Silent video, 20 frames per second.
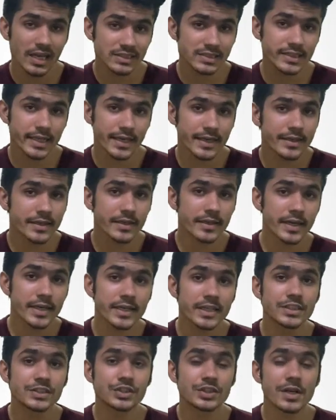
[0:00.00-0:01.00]
the internet
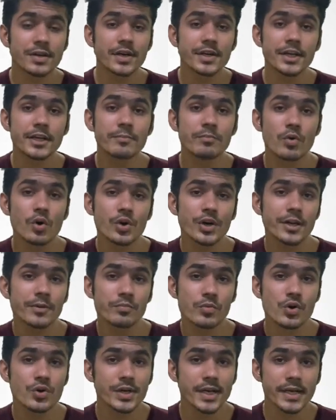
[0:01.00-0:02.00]
is generating more and
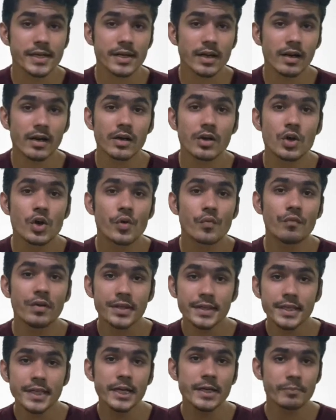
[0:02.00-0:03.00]
more data, we
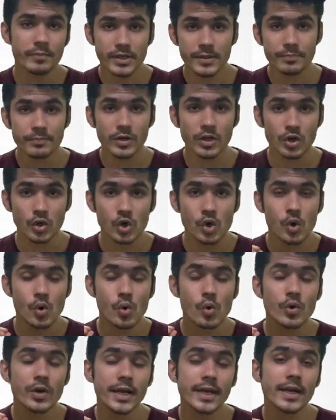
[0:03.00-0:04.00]
need people who
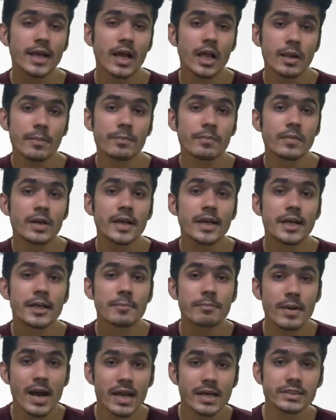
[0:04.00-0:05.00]
can help in
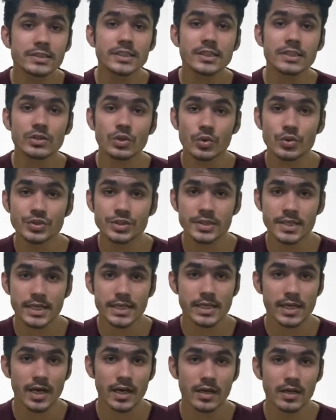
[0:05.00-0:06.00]
managing those
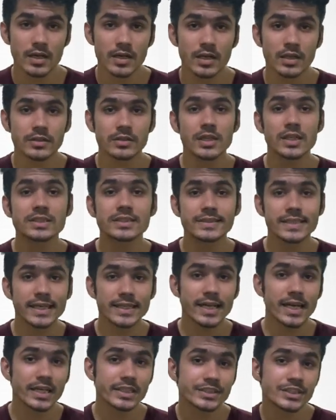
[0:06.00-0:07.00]
data. Thus, data
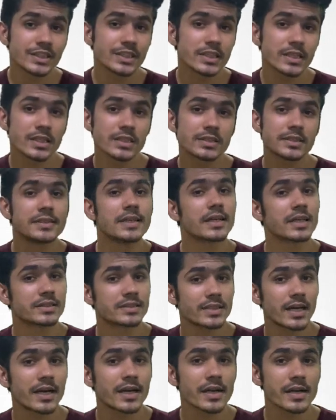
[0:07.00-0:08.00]
engineers, data
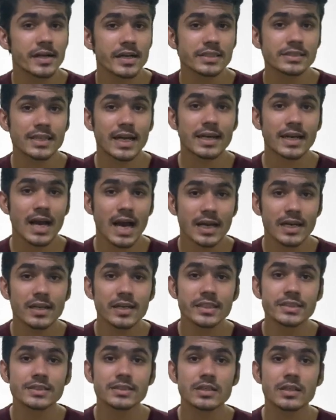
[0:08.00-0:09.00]
scientists, and
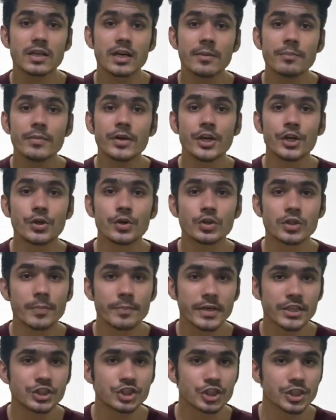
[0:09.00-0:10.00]
analysts come into the
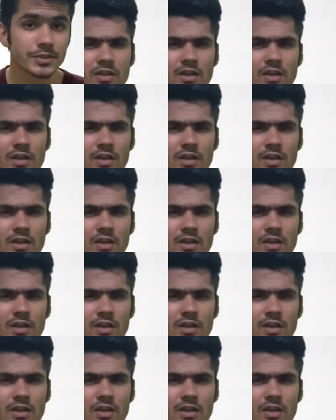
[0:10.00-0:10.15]
picture.